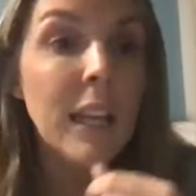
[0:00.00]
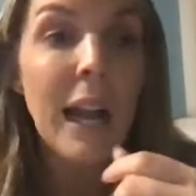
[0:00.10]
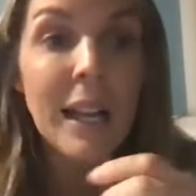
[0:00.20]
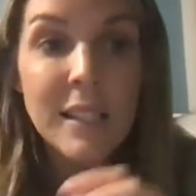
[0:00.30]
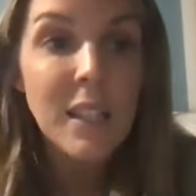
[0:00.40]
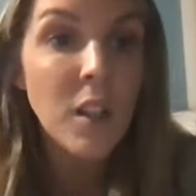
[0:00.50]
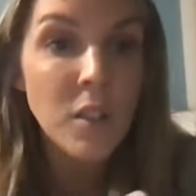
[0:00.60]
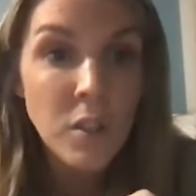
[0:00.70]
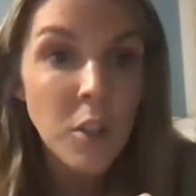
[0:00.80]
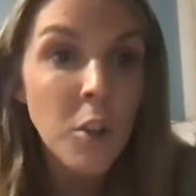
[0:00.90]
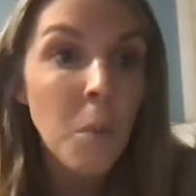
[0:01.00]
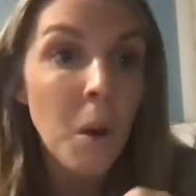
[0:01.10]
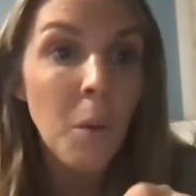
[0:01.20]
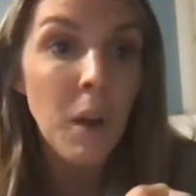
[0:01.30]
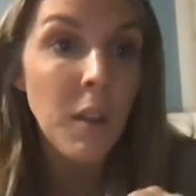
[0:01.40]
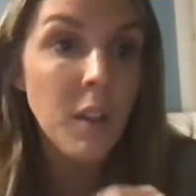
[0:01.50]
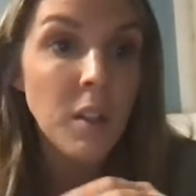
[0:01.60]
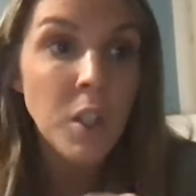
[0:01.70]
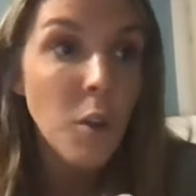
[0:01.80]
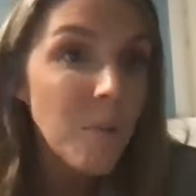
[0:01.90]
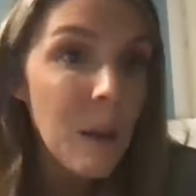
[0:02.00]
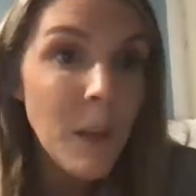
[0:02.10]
Like, I sit on Zoom with 2 of my